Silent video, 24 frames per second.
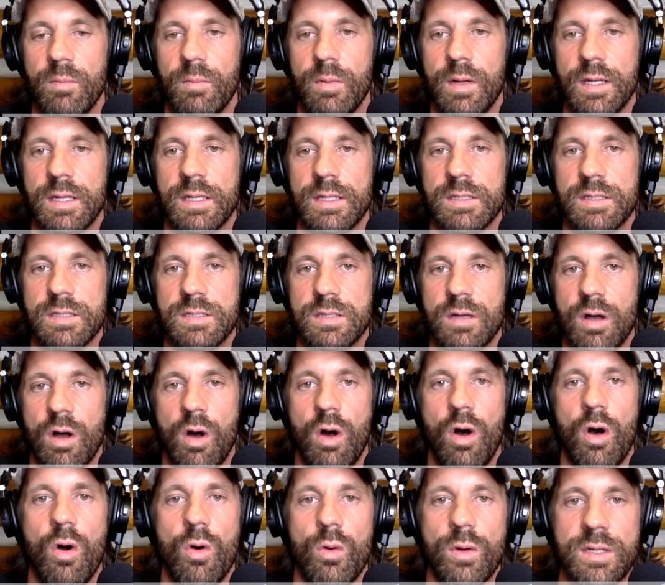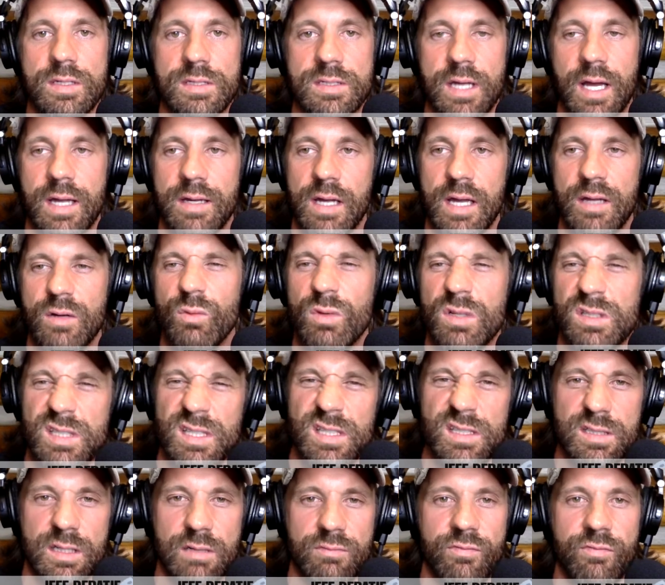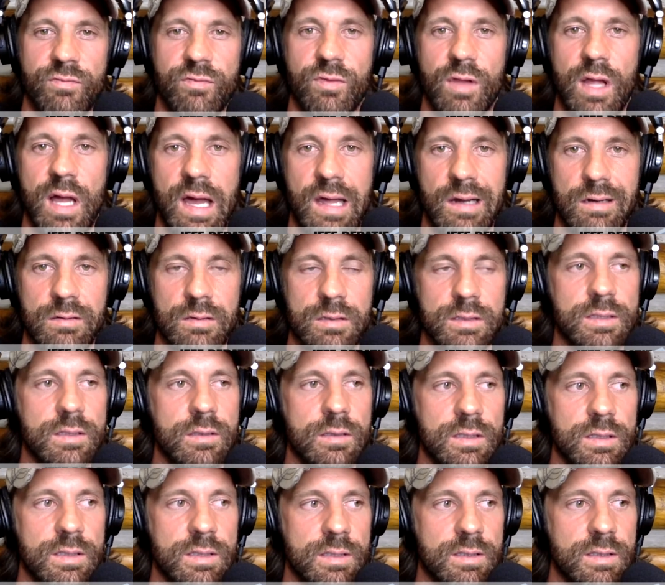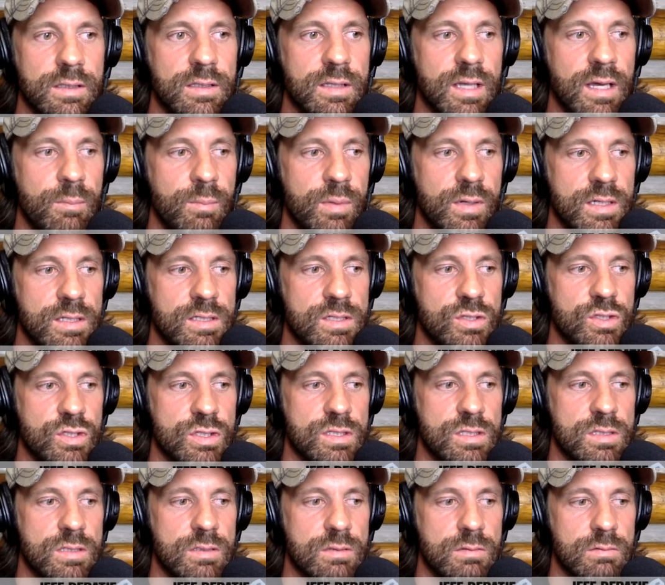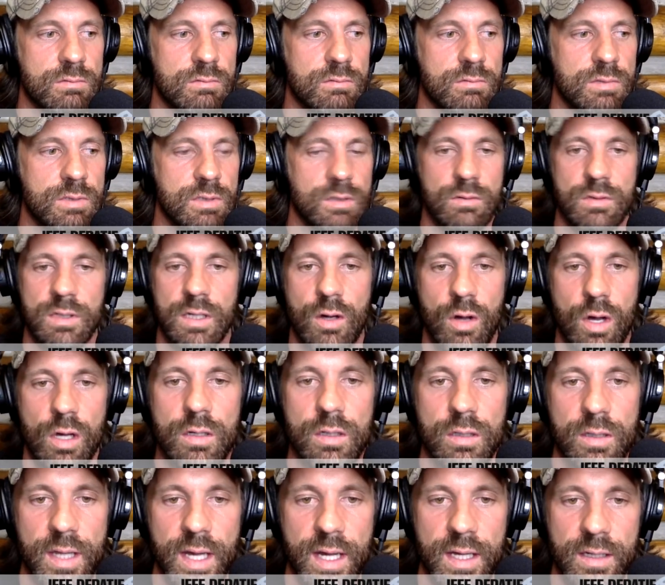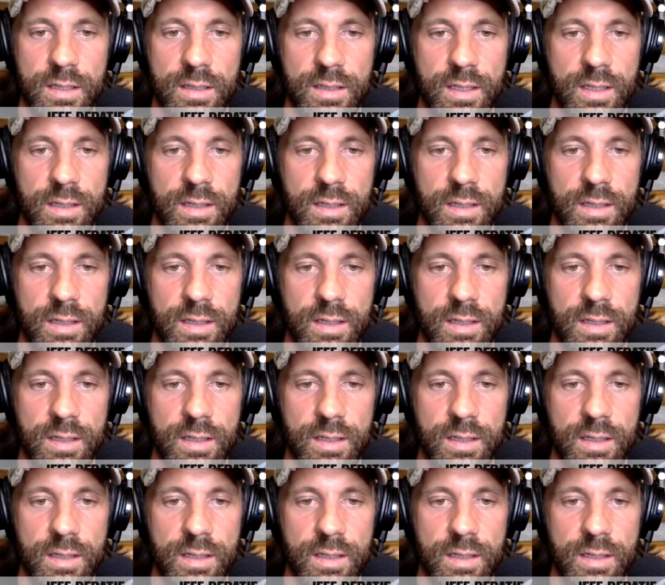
is always, I don't want to say it's like flattering or anything like that, but it's just, you know, I honor that.